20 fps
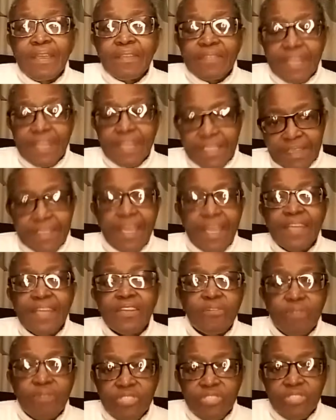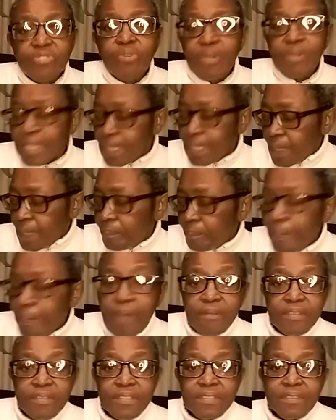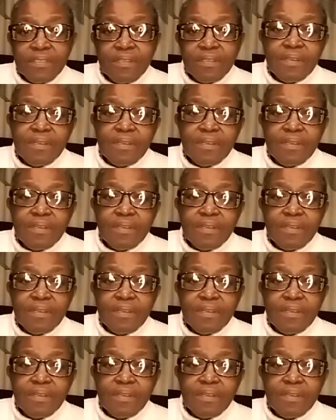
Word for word: that Dadi was talking about